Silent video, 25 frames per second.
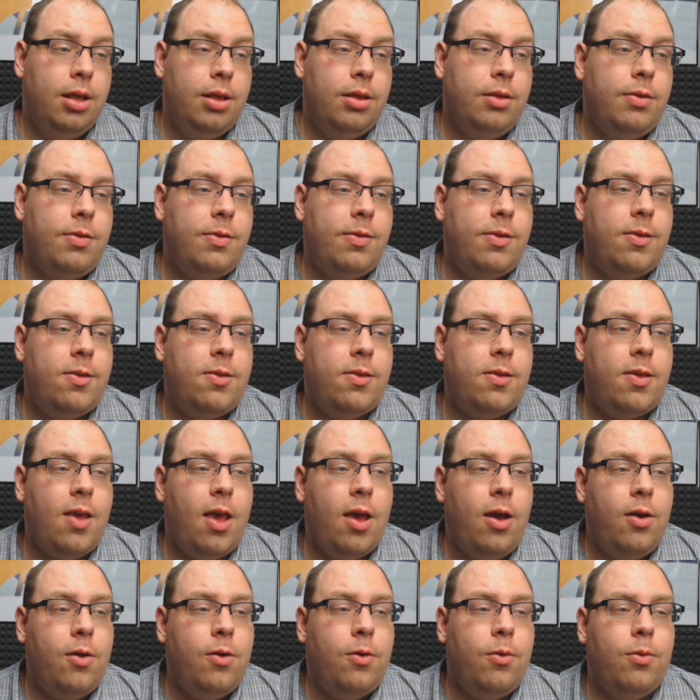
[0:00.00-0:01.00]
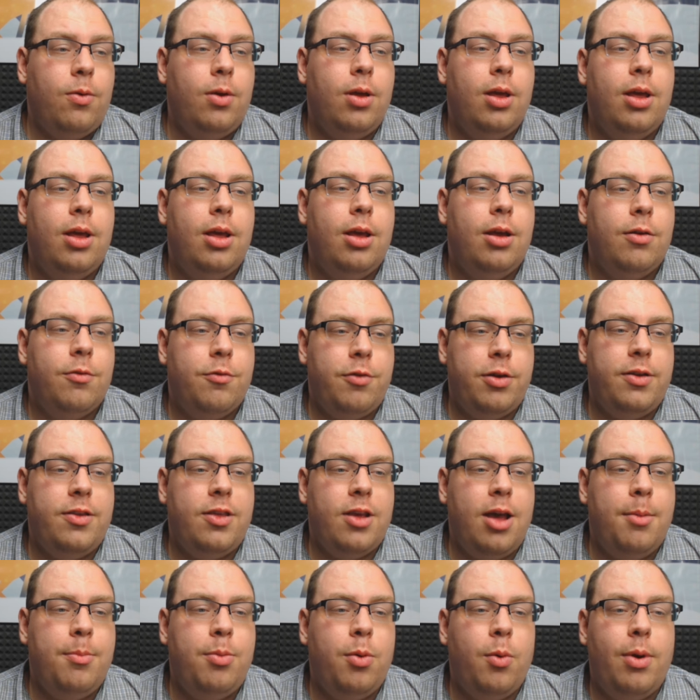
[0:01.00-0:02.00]
So, for
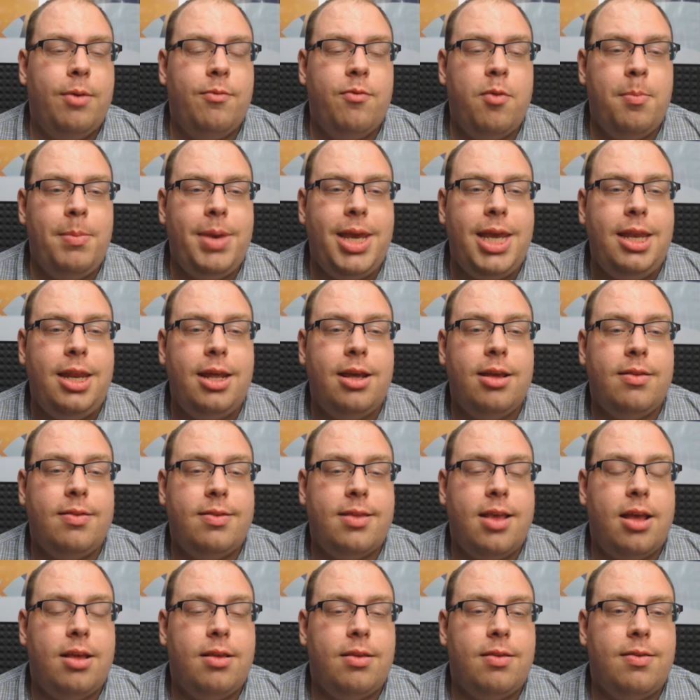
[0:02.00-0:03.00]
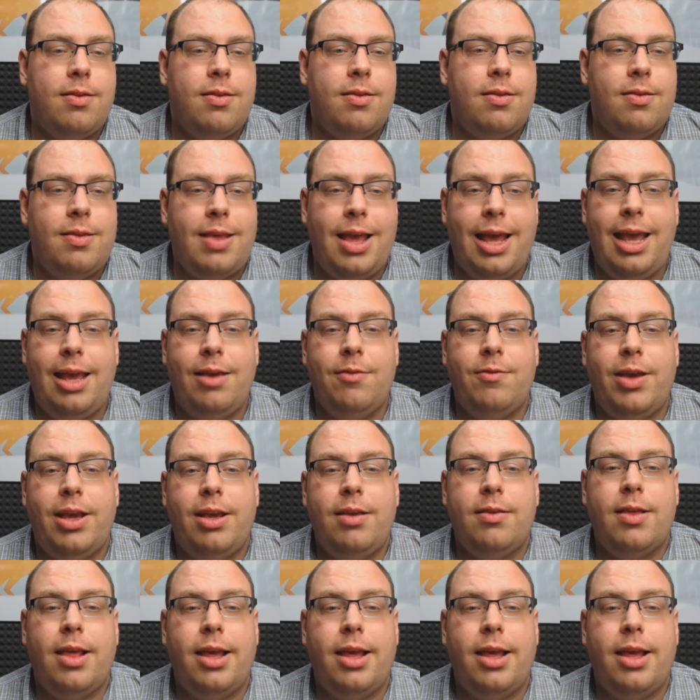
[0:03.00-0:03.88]
example, when the media starts saying things